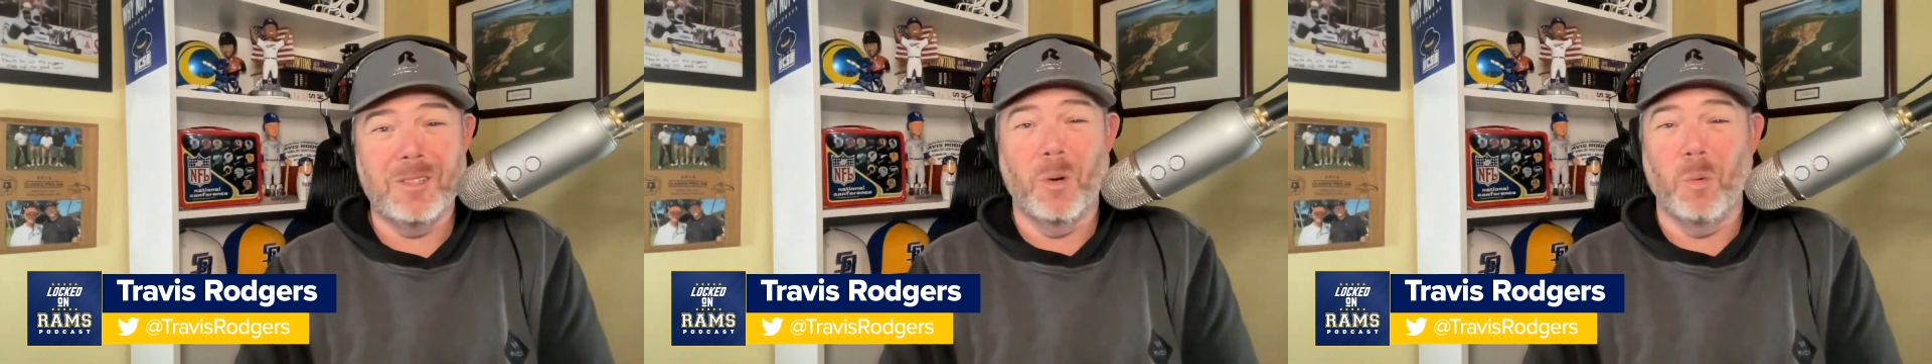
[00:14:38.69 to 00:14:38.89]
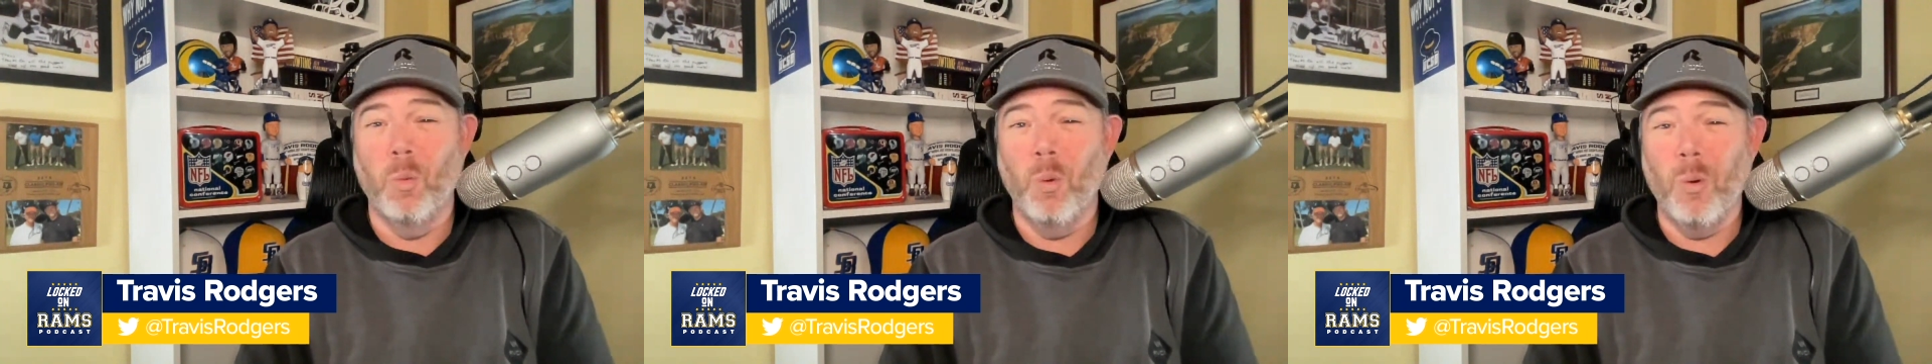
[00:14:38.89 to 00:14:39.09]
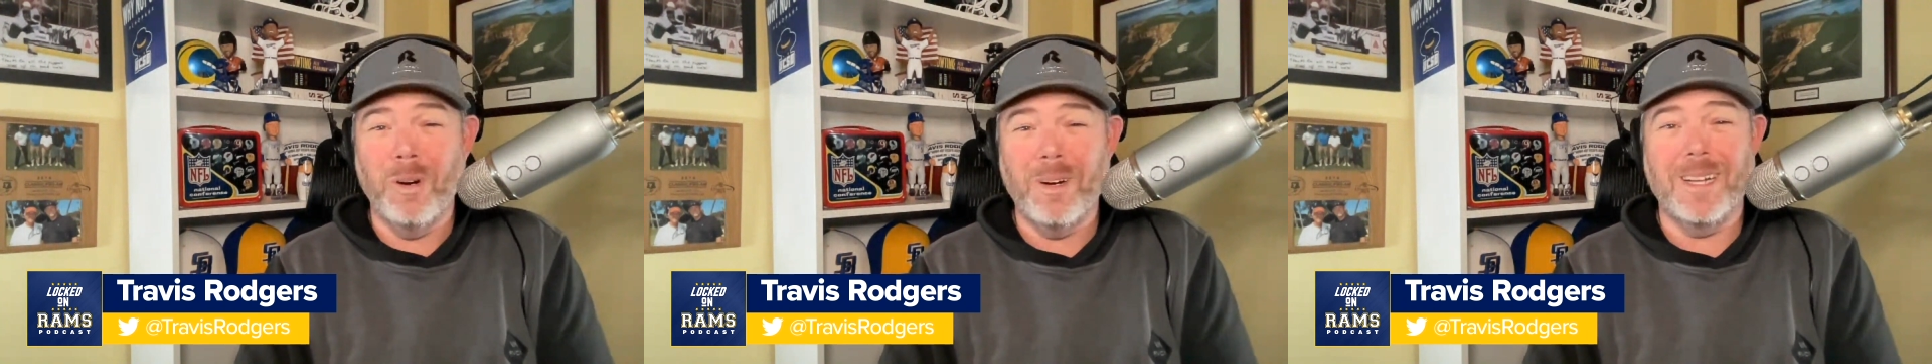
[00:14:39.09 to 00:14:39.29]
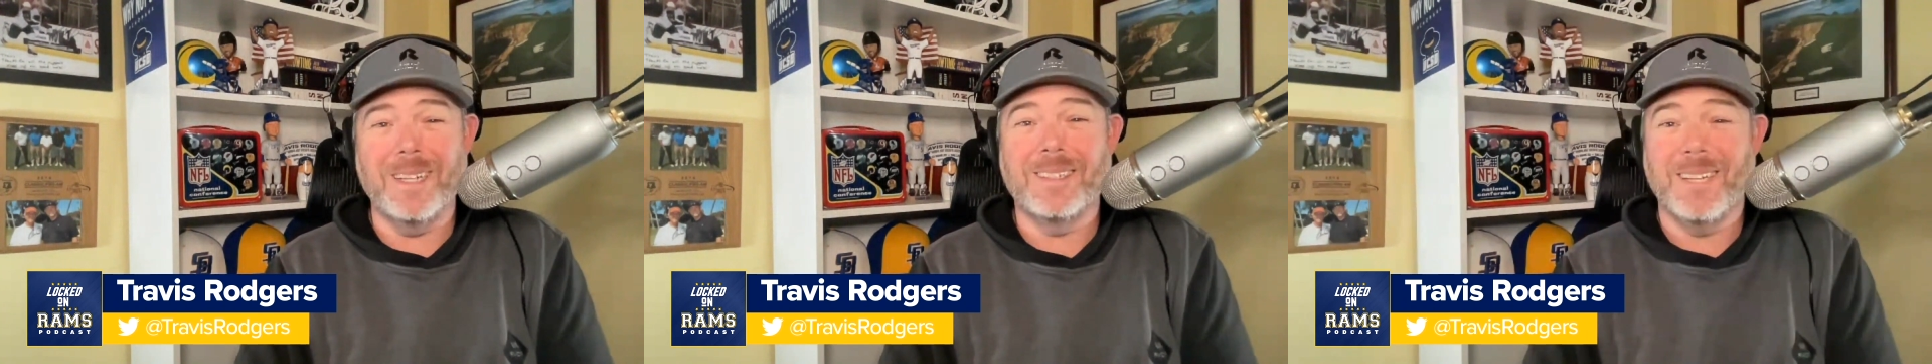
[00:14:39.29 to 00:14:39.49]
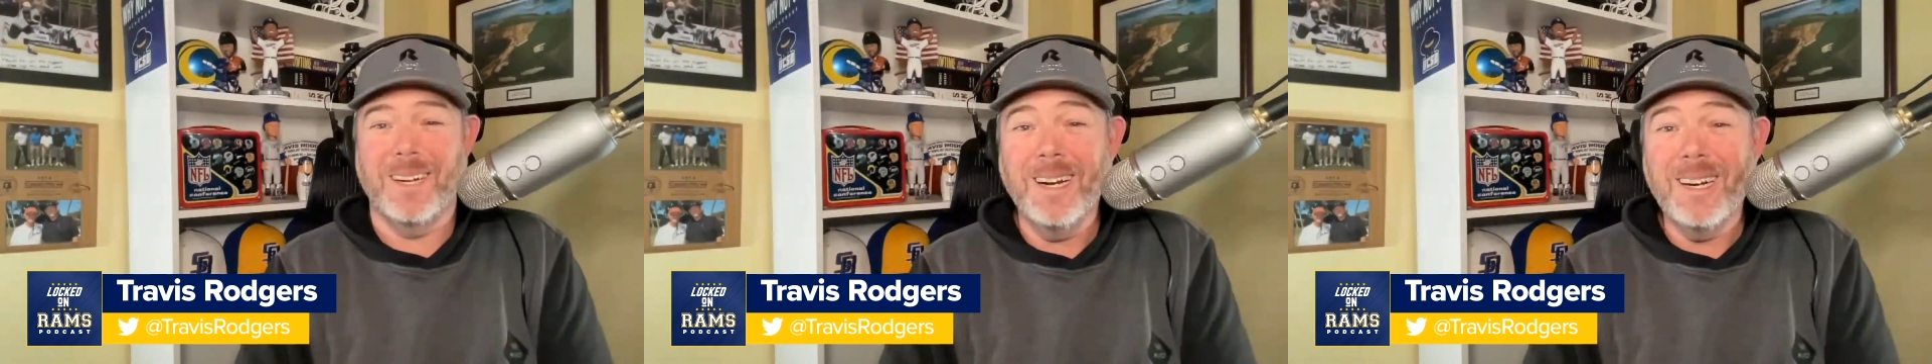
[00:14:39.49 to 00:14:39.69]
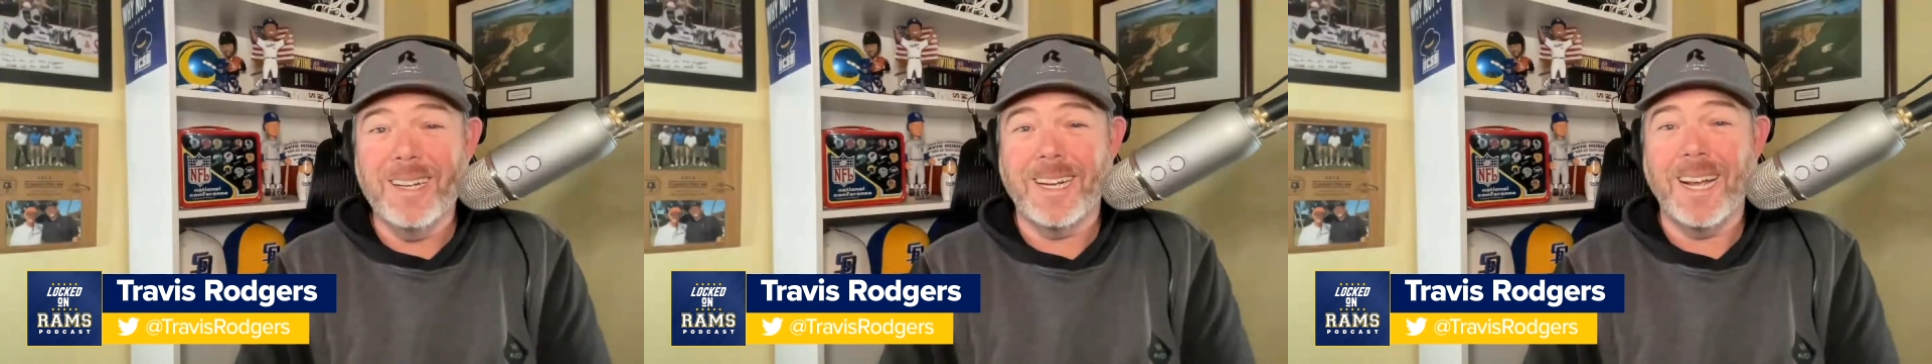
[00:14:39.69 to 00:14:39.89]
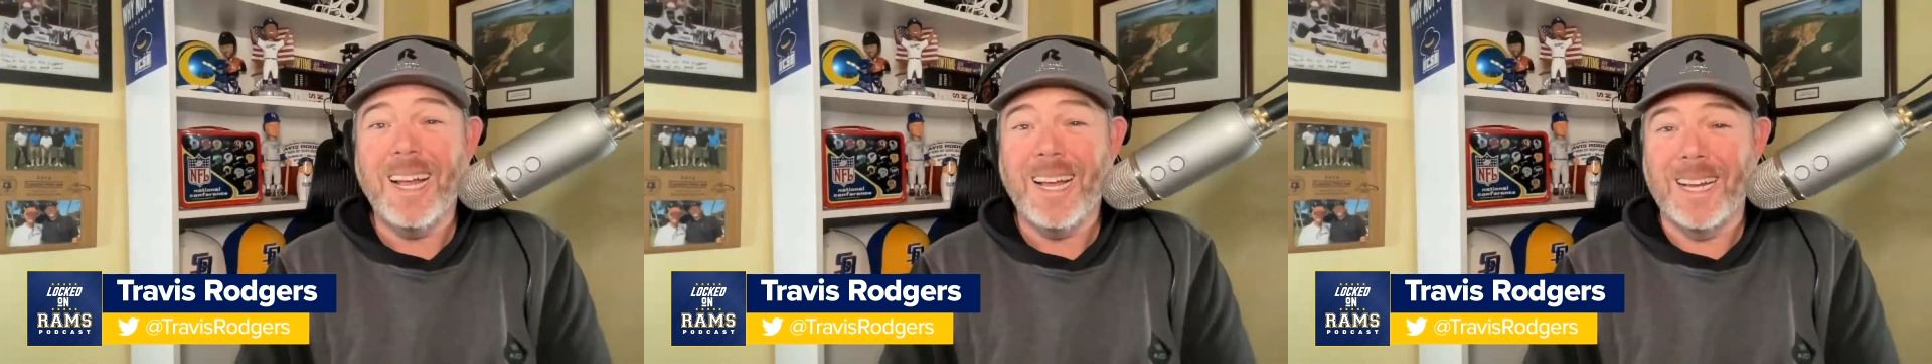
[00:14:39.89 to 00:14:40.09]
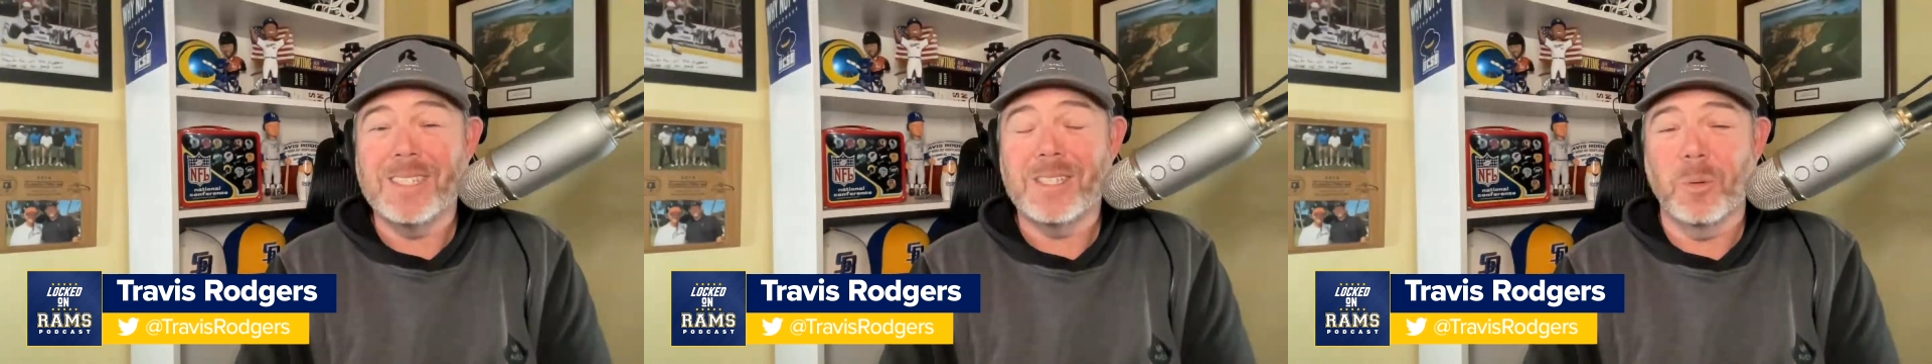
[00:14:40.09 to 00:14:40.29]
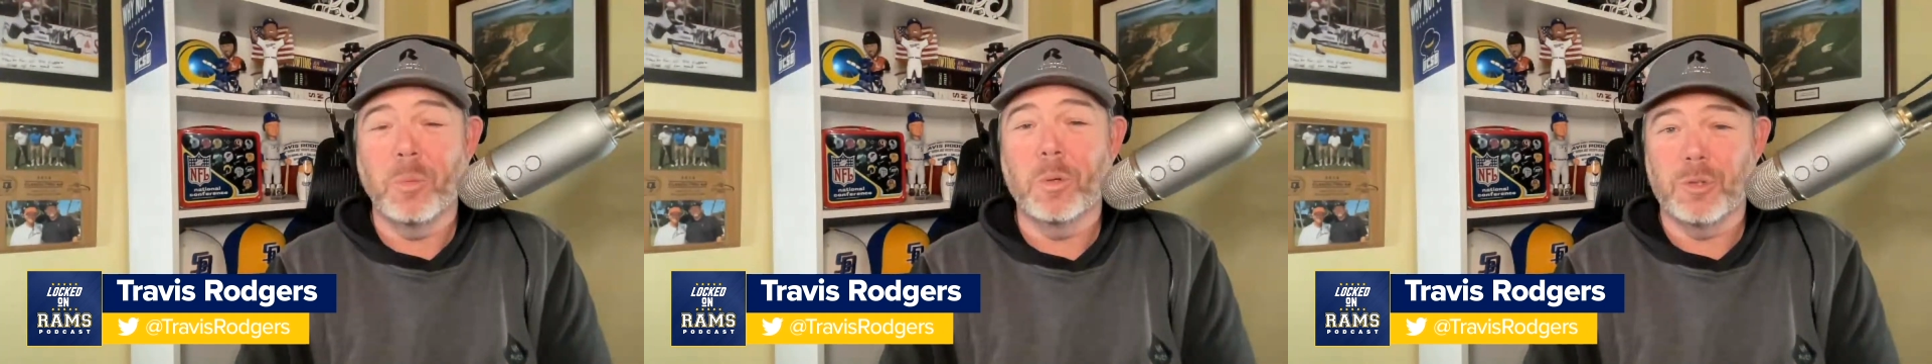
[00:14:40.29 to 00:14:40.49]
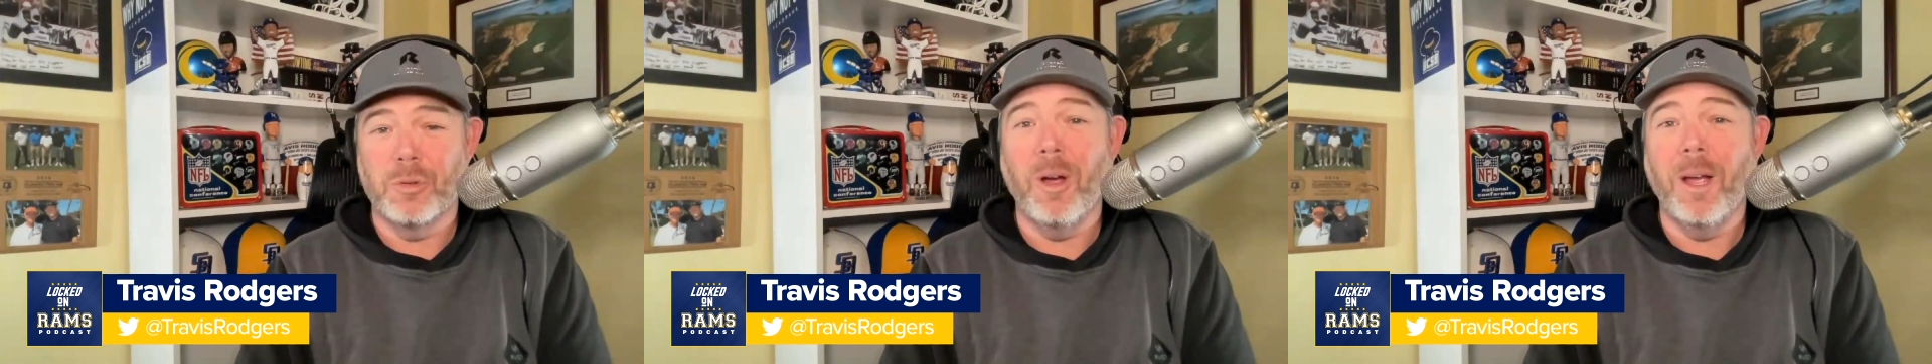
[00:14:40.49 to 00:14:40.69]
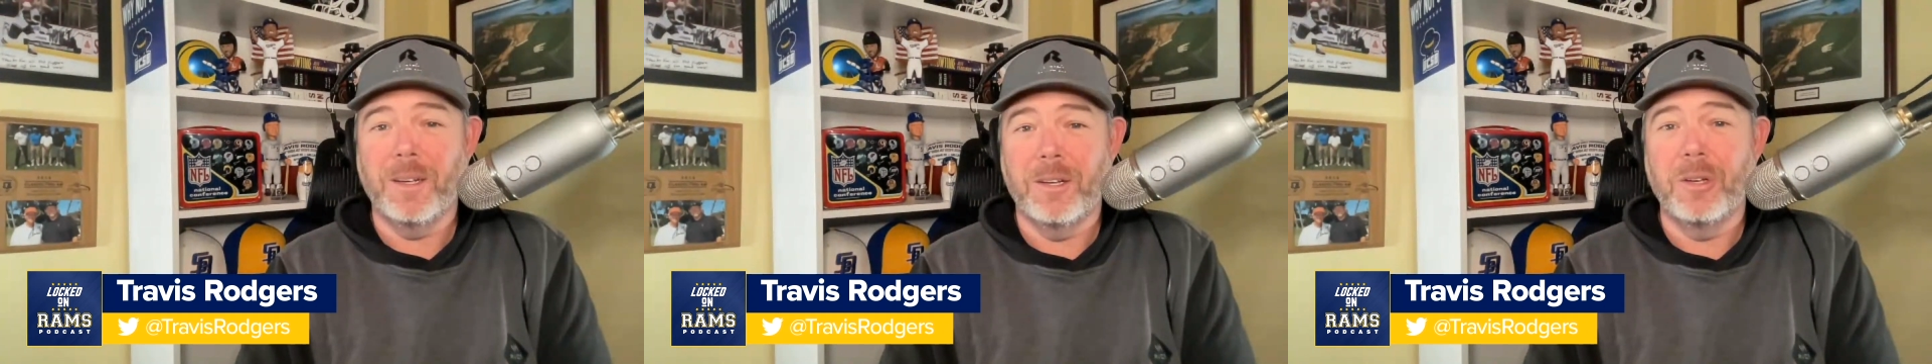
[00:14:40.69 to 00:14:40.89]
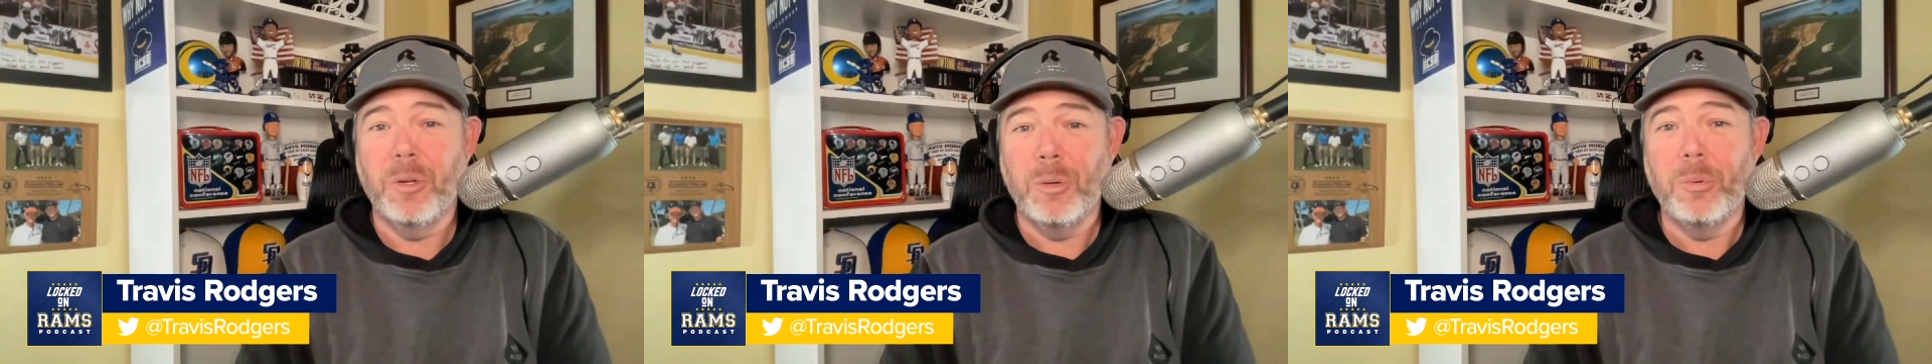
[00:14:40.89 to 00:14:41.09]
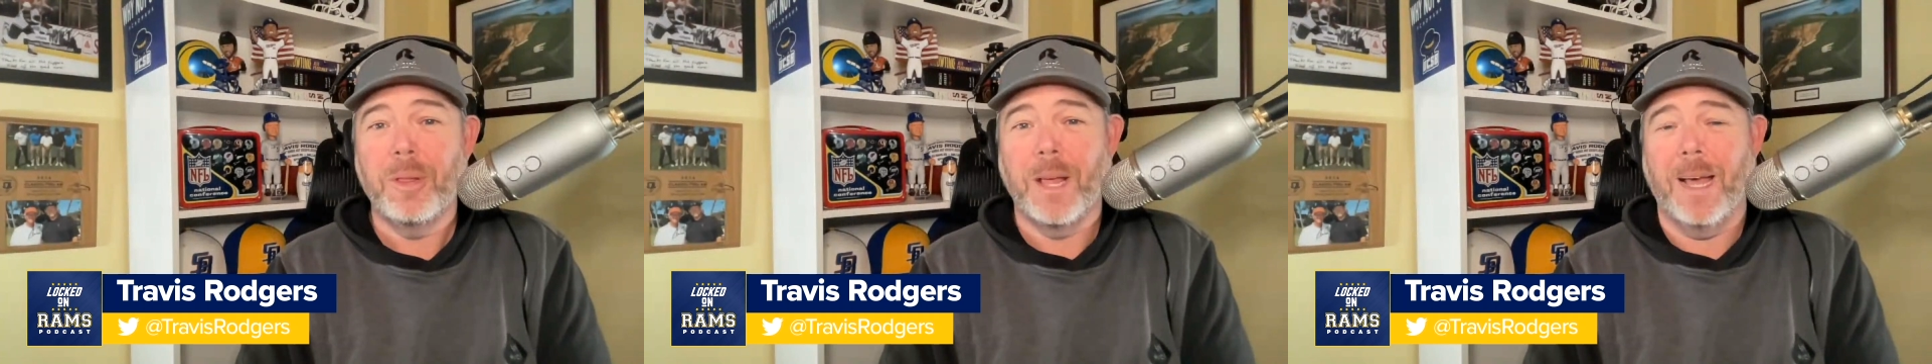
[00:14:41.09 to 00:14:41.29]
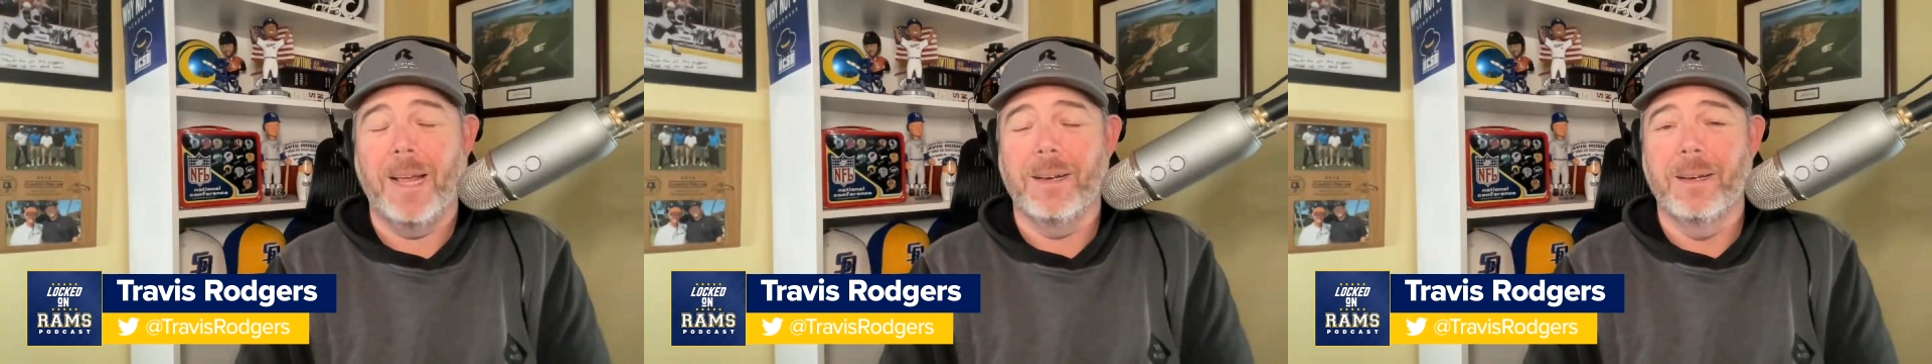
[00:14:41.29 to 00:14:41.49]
there weren't a ton of guys that were trying to do that.